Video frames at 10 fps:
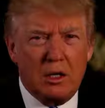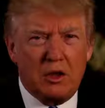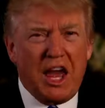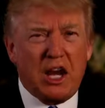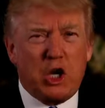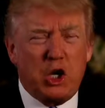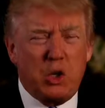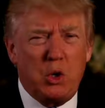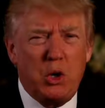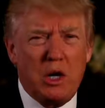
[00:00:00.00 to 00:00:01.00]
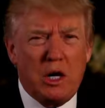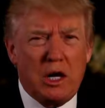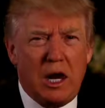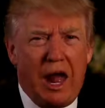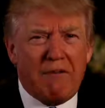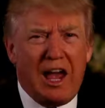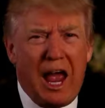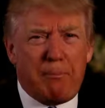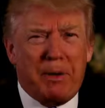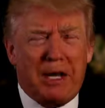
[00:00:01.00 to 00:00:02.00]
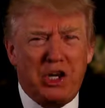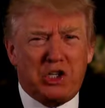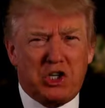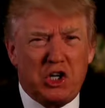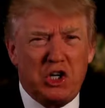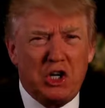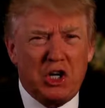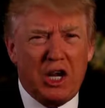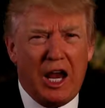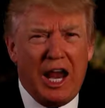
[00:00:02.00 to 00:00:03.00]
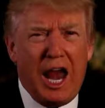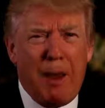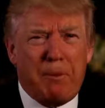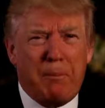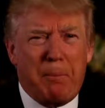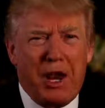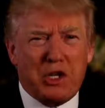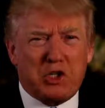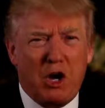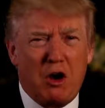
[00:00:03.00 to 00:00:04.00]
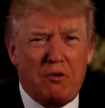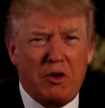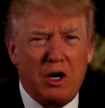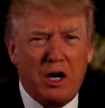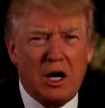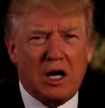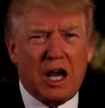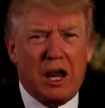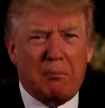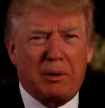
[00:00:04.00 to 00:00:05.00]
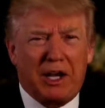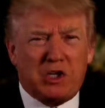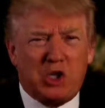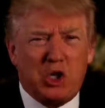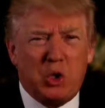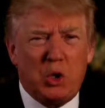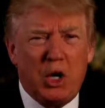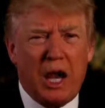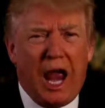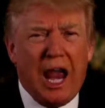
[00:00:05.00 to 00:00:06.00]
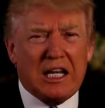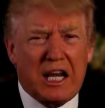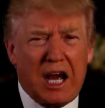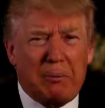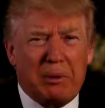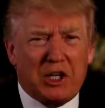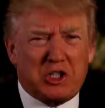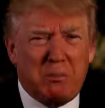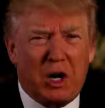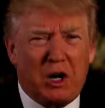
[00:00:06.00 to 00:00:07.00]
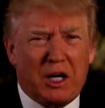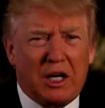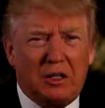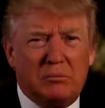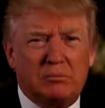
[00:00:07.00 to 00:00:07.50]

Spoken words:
Thank you. Have a happy Easter, a happy Passover. God bless you, and God bless America.